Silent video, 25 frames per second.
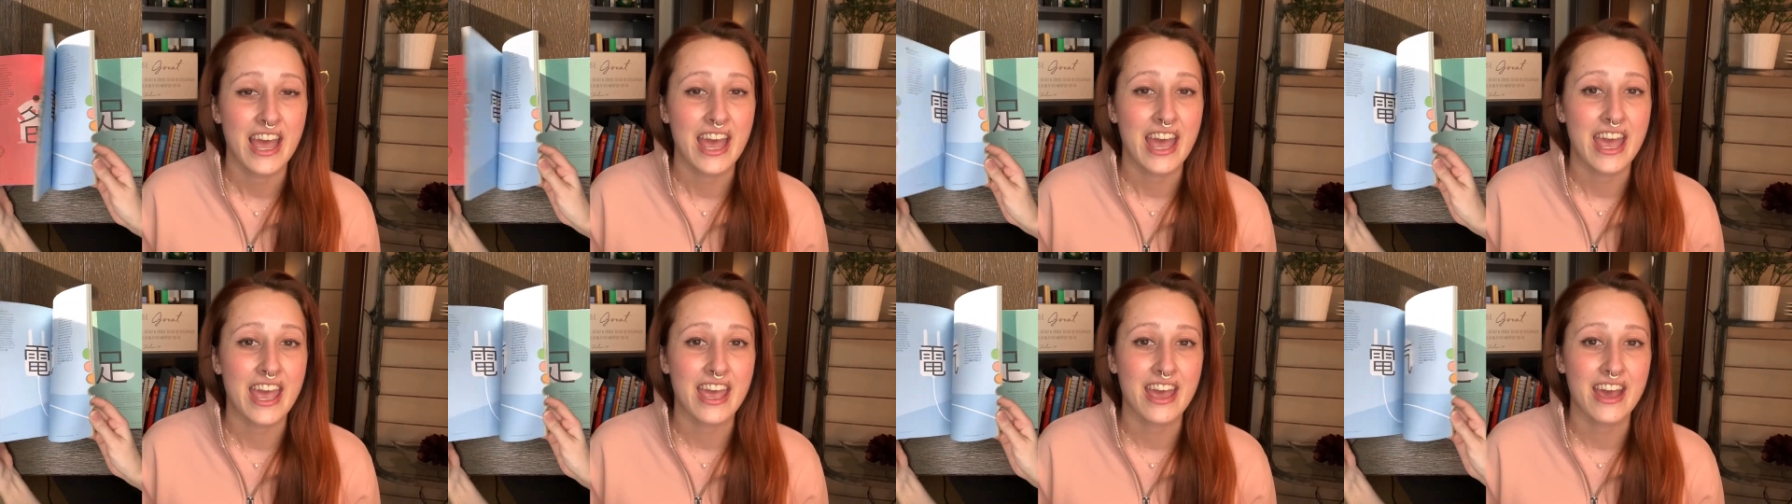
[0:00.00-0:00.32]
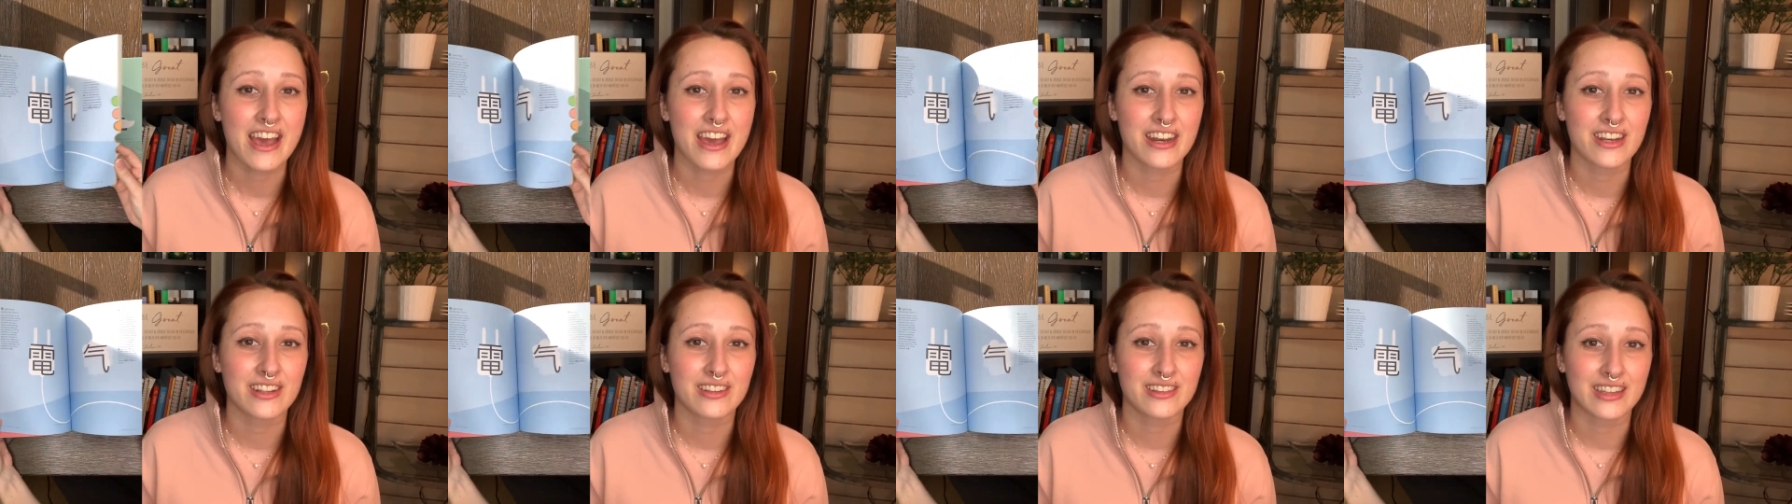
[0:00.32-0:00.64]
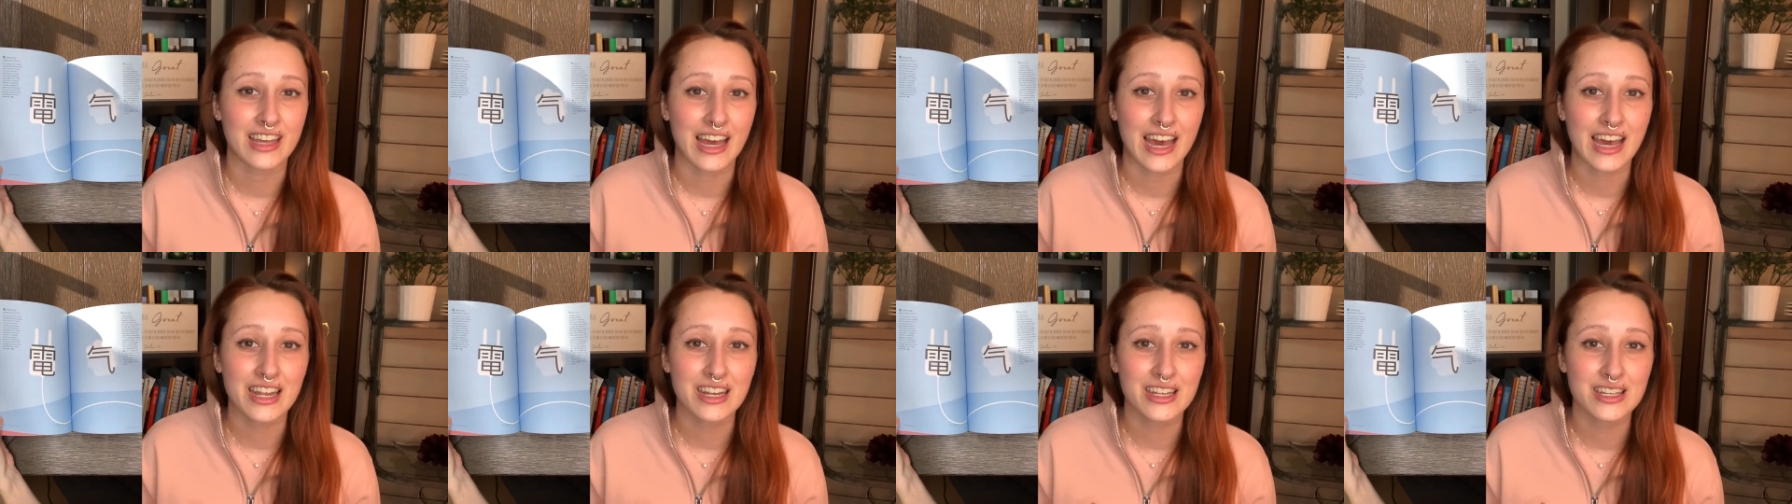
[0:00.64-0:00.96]
And
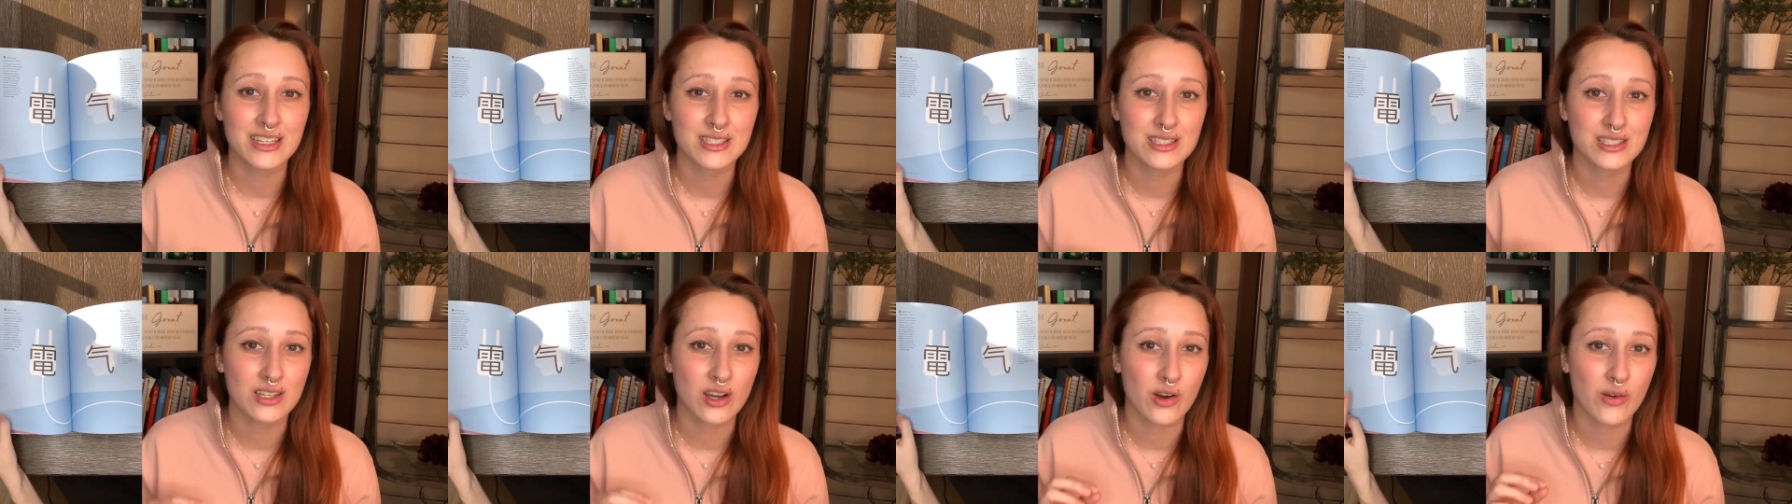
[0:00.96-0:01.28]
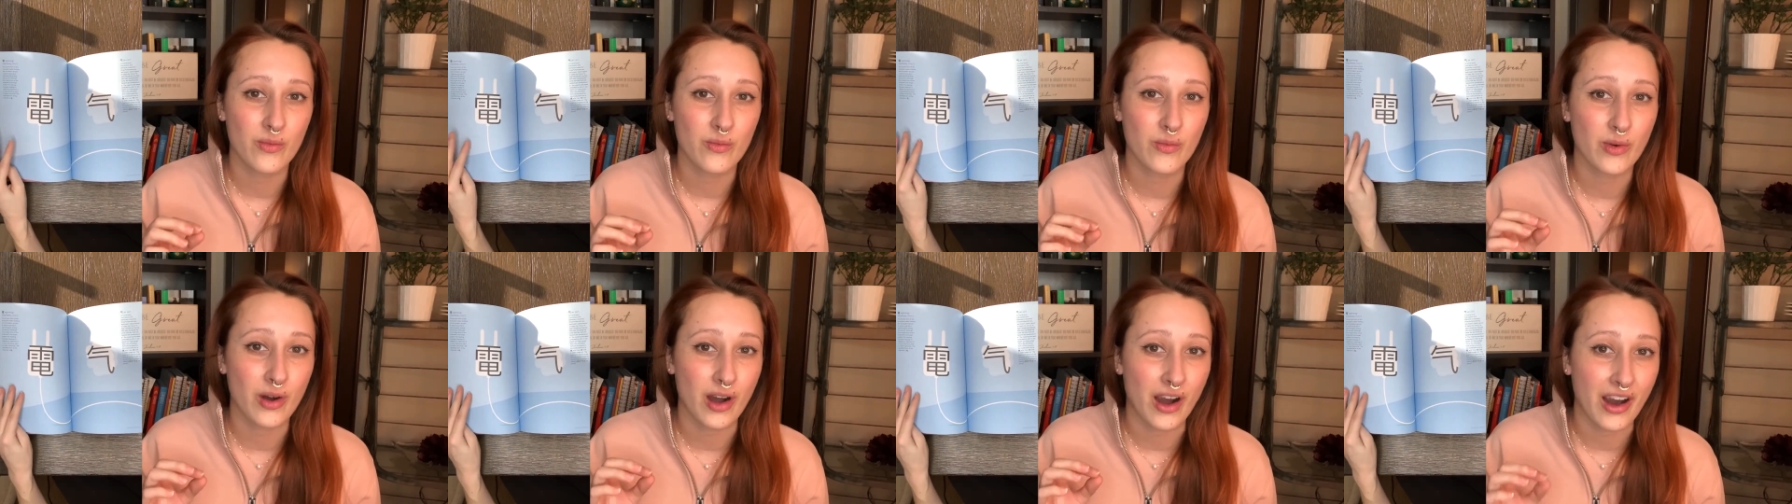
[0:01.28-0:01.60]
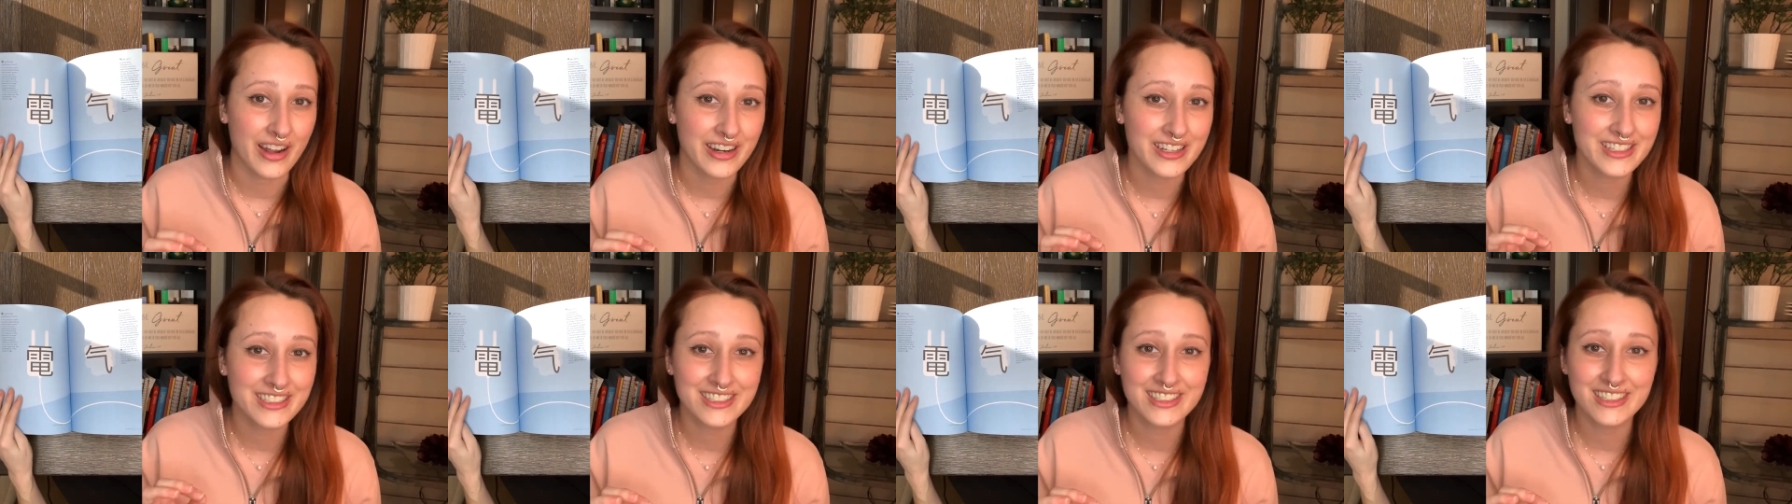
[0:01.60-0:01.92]
that is
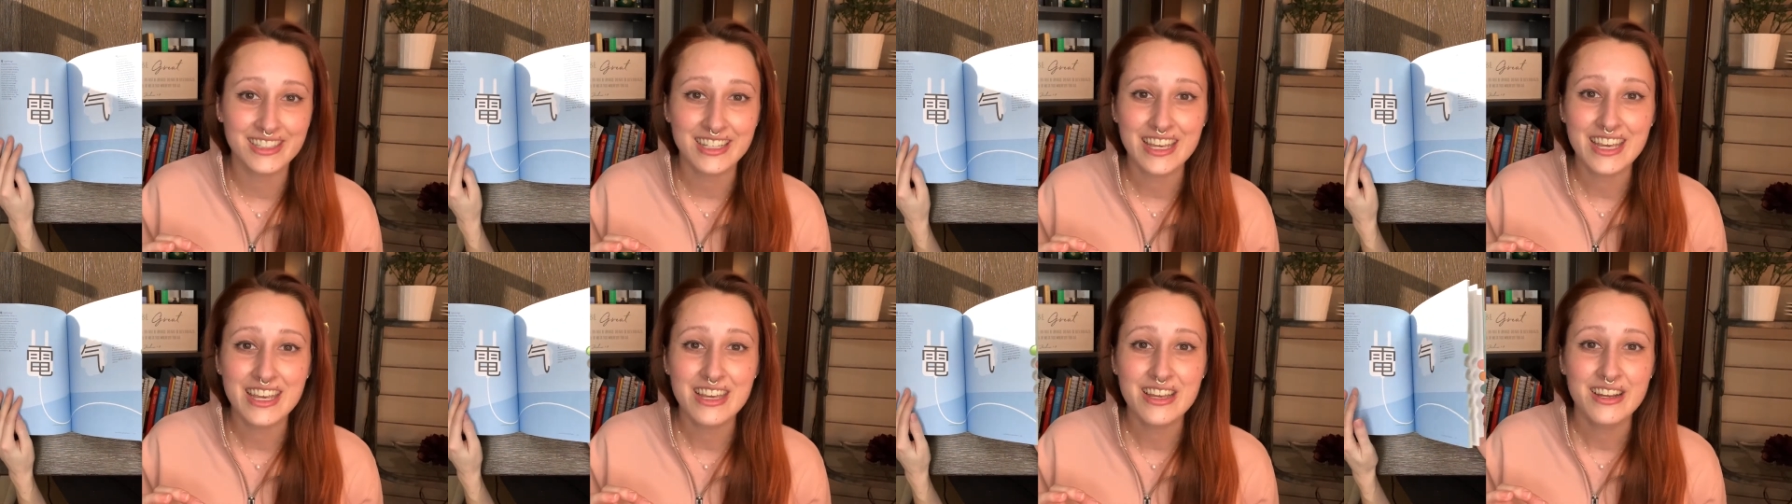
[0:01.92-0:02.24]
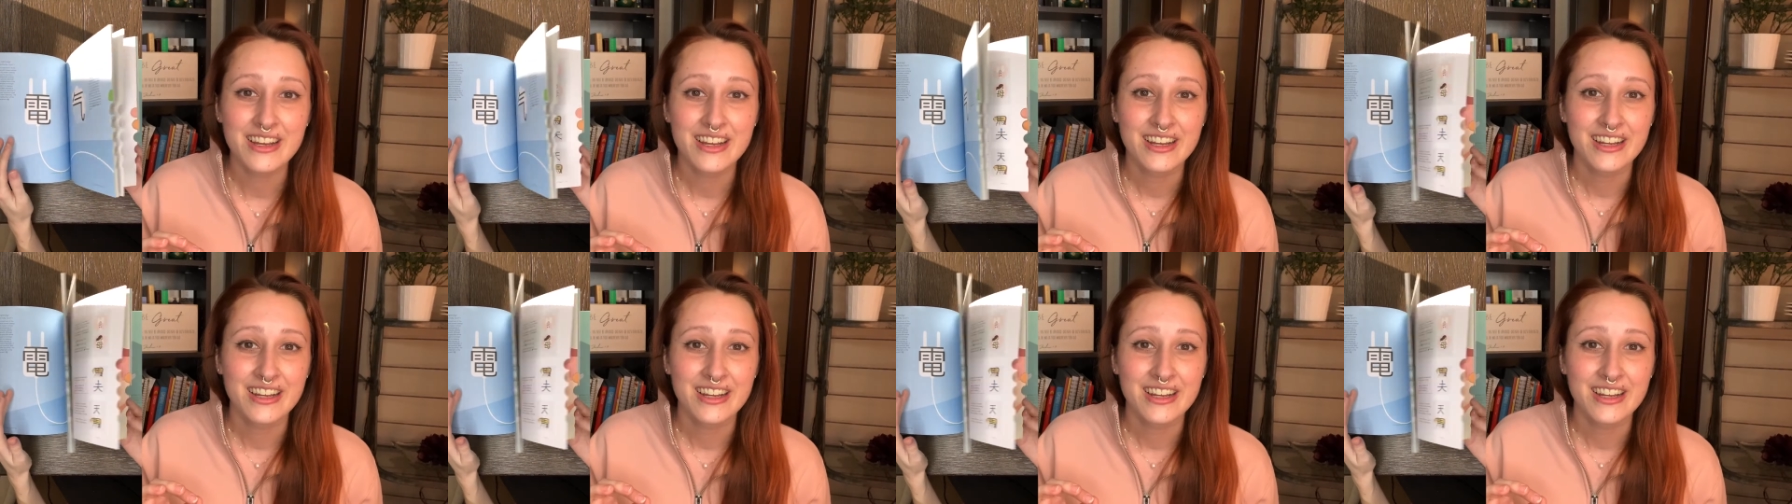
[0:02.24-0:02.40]
honestly